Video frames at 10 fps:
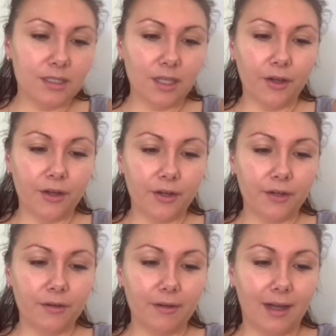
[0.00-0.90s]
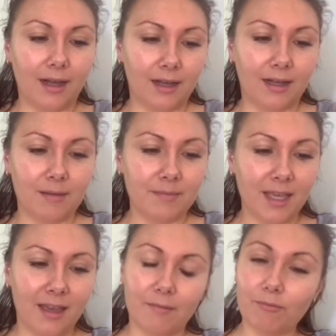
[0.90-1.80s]
So,
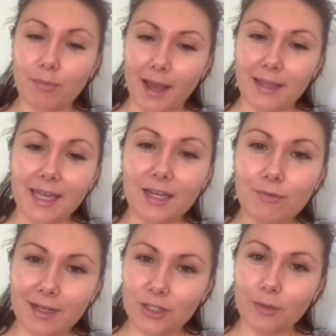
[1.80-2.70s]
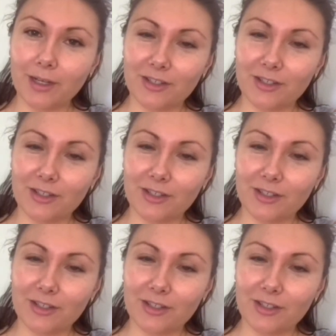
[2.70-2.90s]
by the end of round 2,